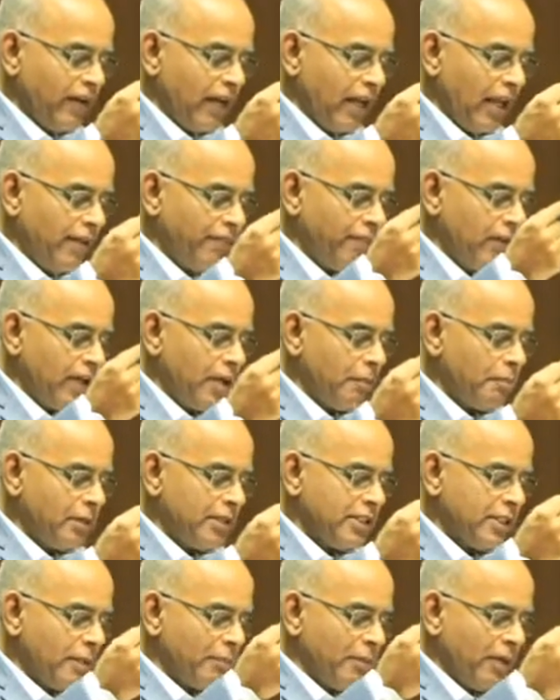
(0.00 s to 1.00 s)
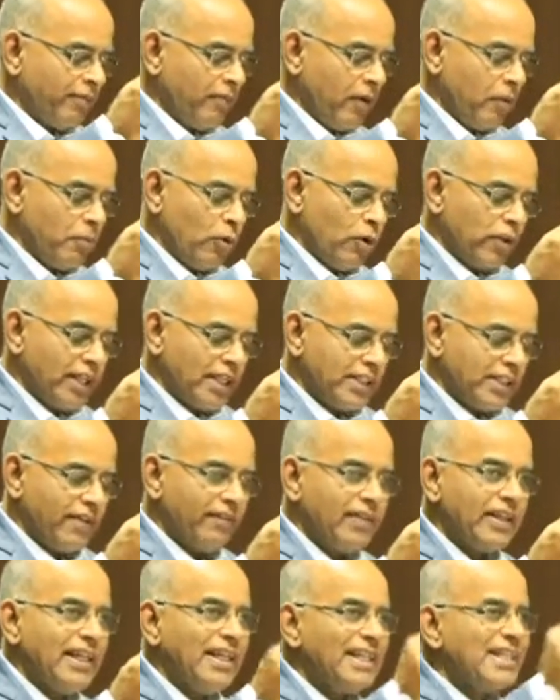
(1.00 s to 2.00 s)
life or imprisonment for more than
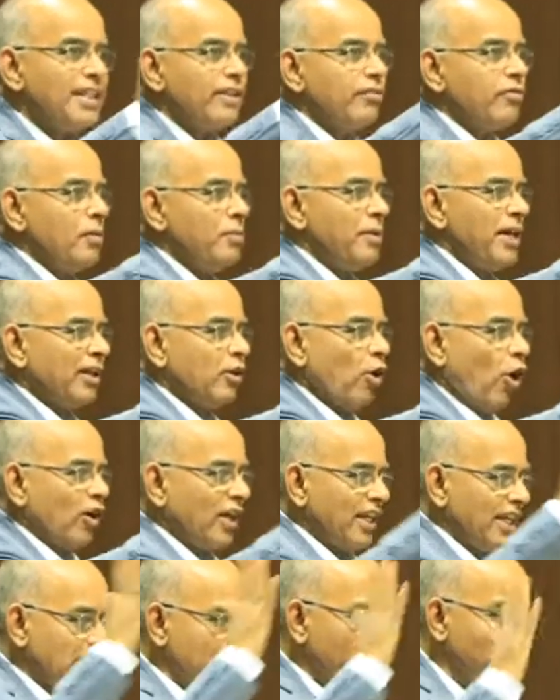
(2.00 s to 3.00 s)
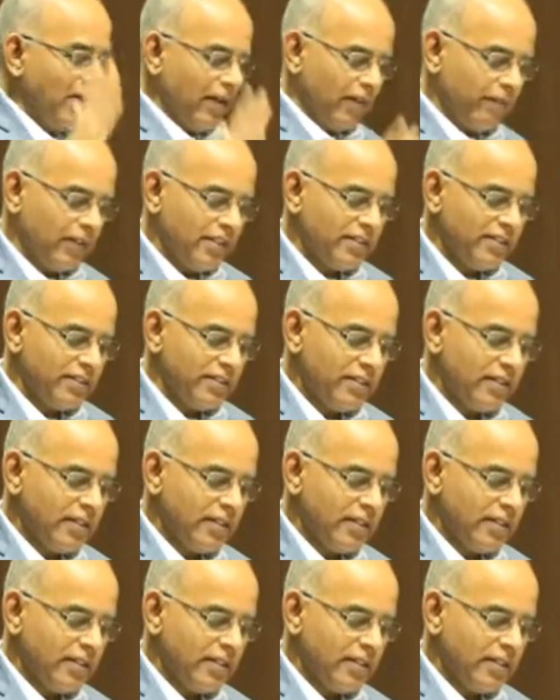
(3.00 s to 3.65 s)
7 years, it will be a cognizable offence,